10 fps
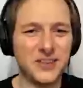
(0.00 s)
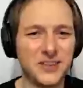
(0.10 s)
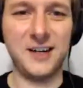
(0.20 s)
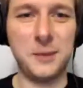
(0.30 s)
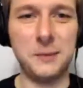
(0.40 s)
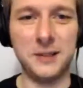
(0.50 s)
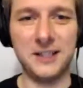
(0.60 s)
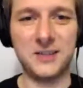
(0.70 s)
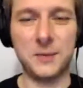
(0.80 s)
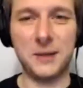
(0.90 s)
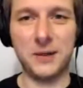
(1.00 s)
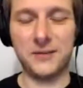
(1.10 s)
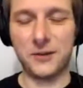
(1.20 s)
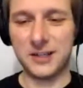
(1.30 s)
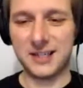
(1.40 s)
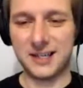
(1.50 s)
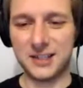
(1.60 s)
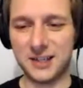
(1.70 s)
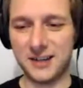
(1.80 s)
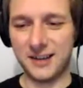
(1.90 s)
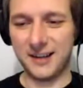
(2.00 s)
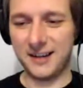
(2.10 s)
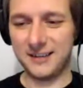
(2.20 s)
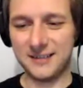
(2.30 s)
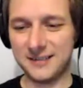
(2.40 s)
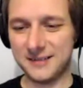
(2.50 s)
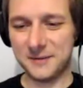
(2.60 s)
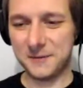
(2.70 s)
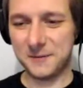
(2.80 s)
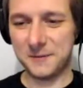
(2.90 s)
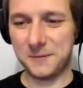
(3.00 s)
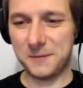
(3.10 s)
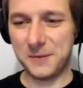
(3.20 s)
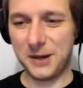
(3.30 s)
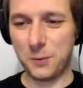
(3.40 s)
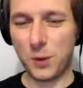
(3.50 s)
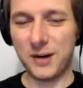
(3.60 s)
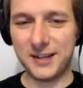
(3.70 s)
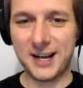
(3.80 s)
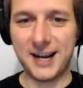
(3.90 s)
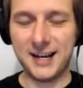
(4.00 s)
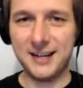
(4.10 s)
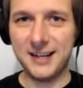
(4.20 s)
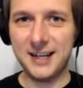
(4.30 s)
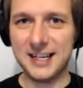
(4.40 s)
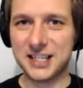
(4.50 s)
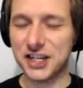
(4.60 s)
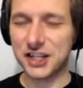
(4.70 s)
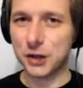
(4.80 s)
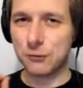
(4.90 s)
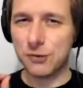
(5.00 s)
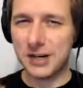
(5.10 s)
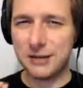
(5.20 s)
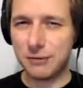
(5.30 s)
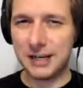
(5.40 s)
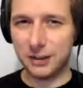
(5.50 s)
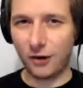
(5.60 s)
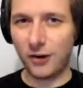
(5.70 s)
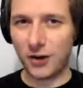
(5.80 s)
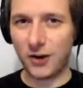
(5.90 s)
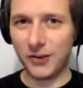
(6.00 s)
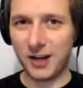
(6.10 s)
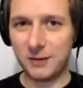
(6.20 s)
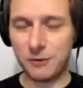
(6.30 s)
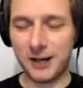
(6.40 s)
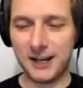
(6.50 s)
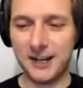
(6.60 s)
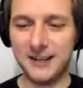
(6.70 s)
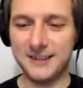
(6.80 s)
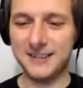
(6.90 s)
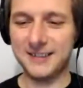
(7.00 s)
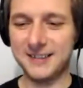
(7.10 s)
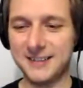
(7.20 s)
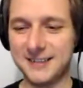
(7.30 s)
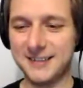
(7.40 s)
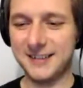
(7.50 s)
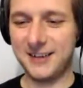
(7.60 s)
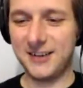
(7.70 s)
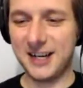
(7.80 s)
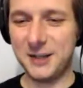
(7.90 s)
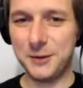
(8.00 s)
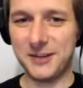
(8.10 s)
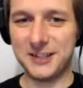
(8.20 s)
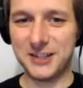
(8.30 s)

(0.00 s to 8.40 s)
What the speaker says: All right, nobody believes me whenever I say shit like that. But one day, it's just a really, really long con that I'm running here. I'll get you eventually.